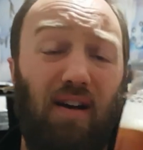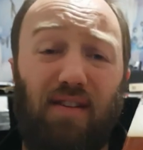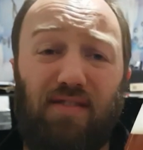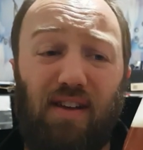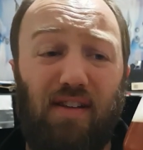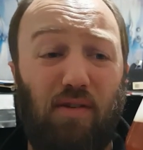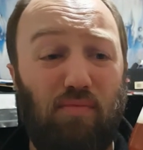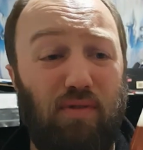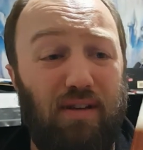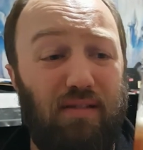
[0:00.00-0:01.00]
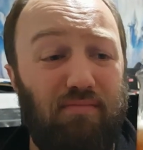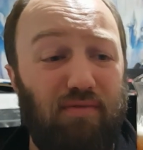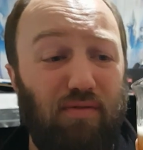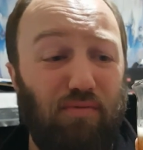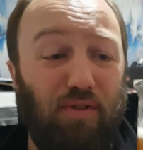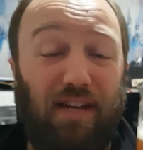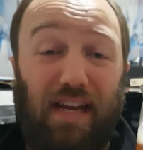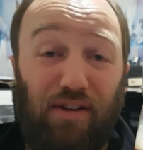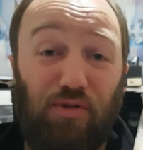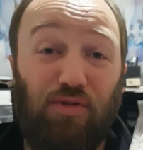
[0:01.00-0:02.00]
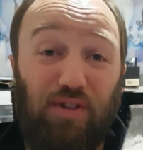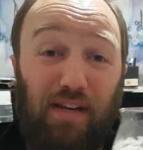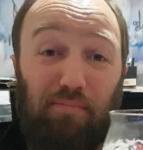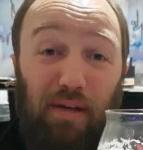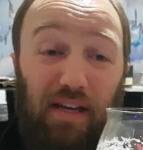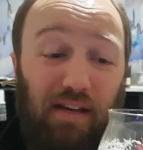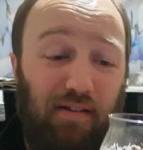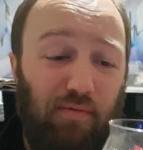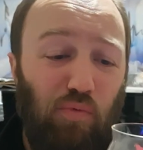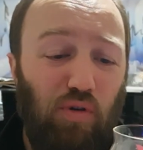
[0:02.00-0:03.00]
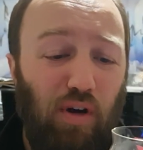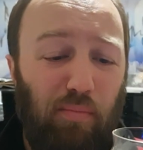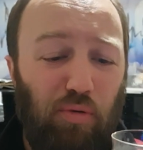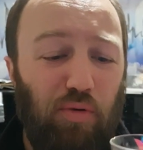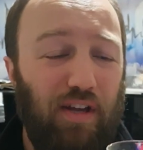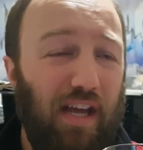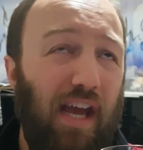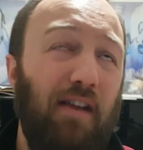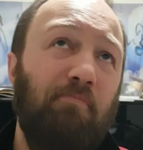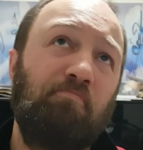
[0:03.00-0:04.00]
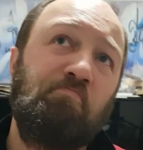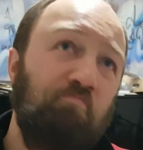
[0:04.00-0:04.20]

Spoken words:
it's a really, really interesting beer. Would I brew it again?